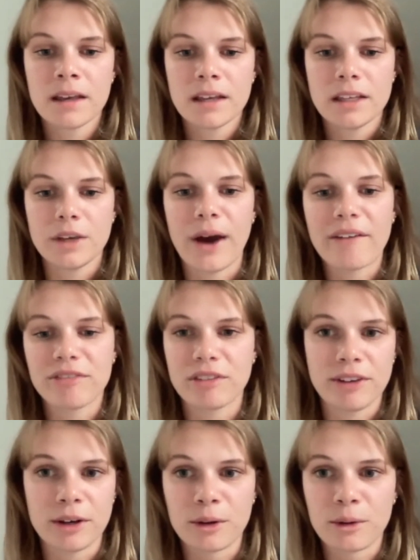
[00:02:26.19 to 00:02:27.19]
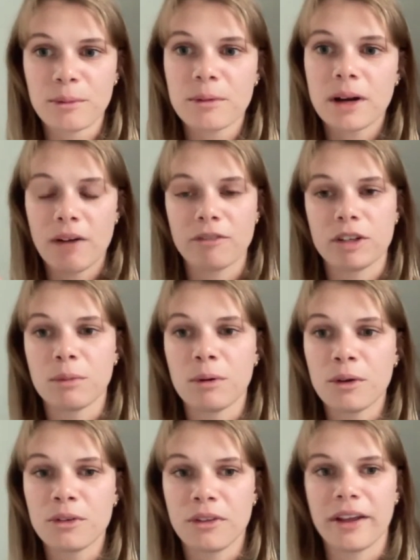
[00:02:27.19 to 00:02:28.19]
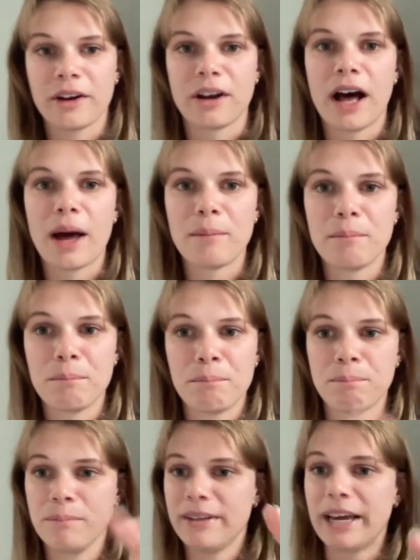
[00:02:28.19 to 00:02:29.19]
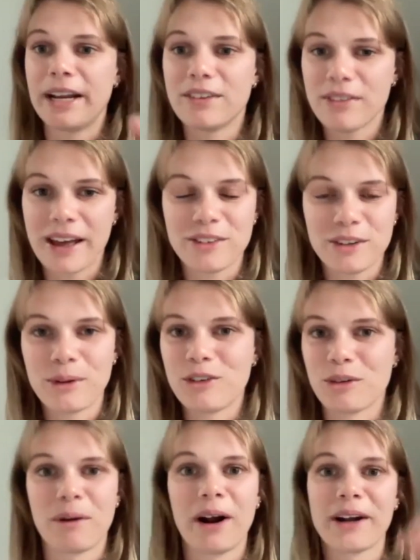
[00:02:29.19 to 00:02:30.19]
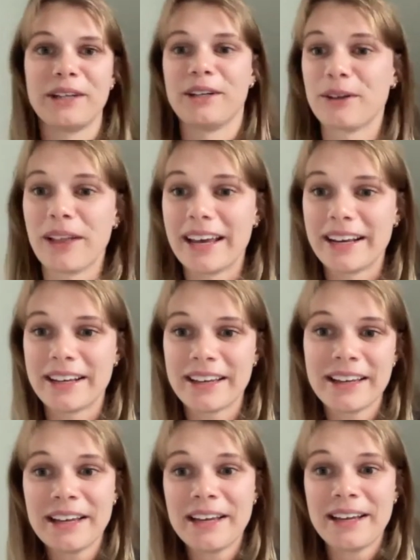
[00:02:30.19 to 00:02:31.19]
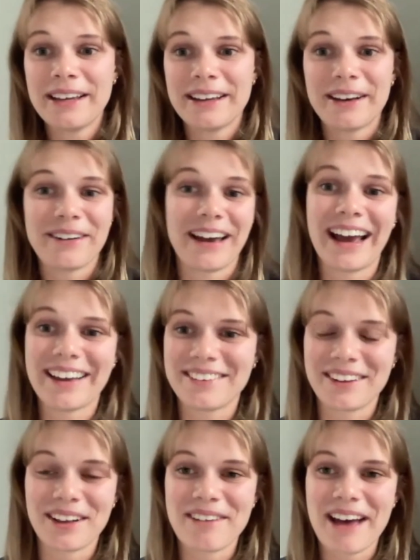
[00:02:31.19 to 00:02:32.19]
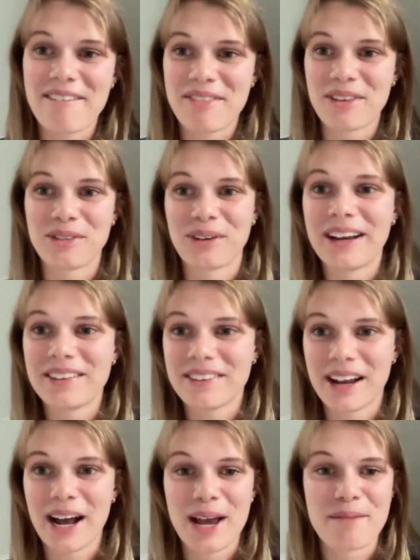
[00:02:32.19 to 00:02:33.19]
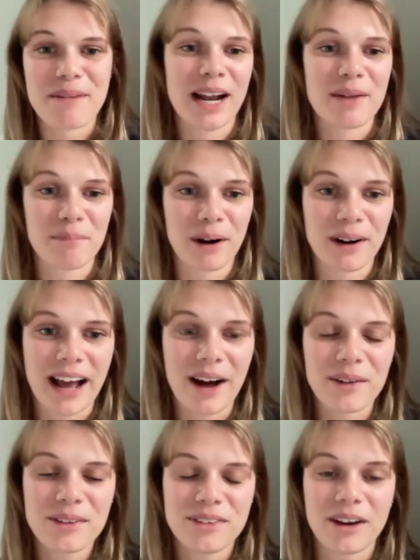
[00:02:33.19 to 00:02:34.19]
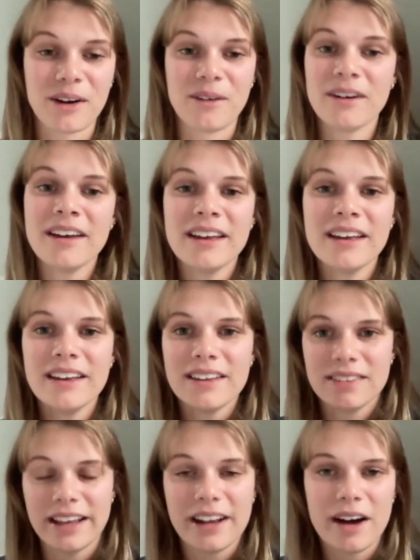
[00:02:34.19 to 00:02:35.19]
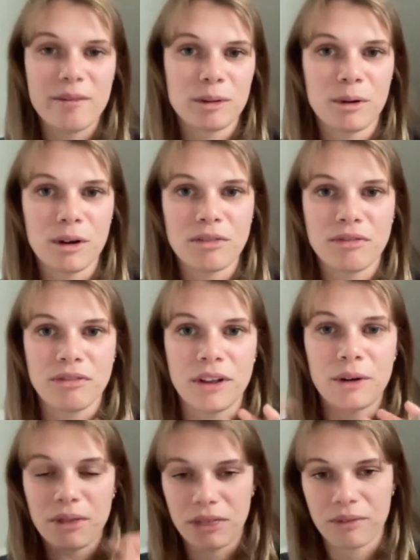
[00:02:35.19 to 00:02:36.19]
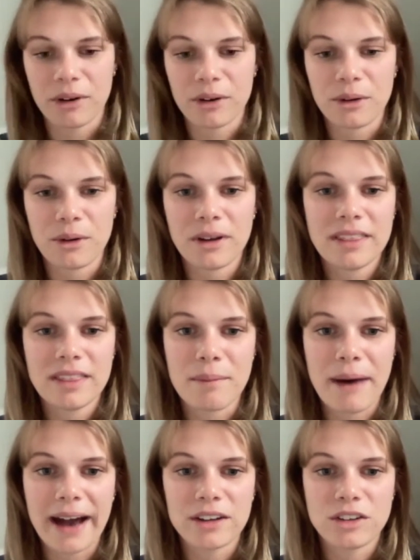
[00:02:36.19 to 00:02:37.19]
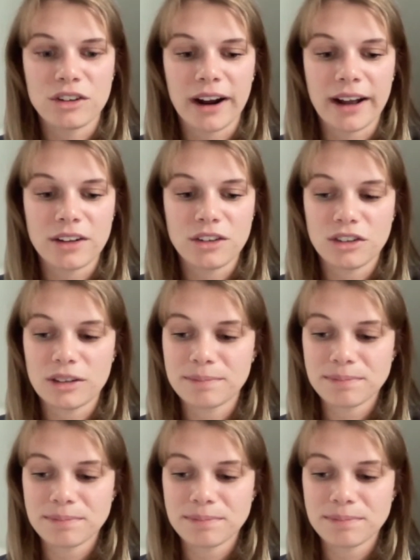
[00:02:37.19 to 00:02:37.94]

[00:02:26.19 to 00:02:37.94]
you have to feel comfortable so that you're not getting to that 200 mark and you're like, okay, I still have half this race and I'm burnout. So stay comfortable, float through the backstretch.